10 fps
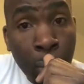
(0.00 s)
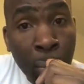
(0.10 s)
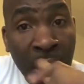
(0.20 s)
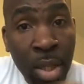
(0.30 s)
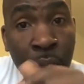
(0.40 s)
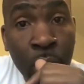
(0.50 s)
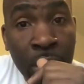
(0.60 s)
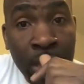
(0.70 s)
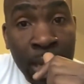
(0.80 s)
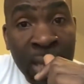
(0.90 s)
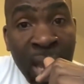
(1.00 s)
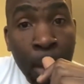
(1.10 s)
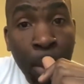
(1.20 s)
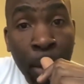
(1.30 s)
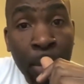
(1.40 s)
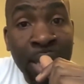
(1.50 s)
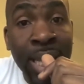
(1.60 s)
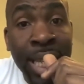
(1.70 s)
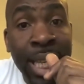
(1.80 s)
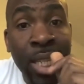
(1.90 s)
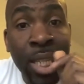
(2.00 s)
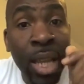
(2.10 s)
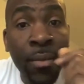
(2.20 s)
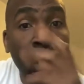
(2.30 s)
Pastor Tunji says, purpose is the key to living.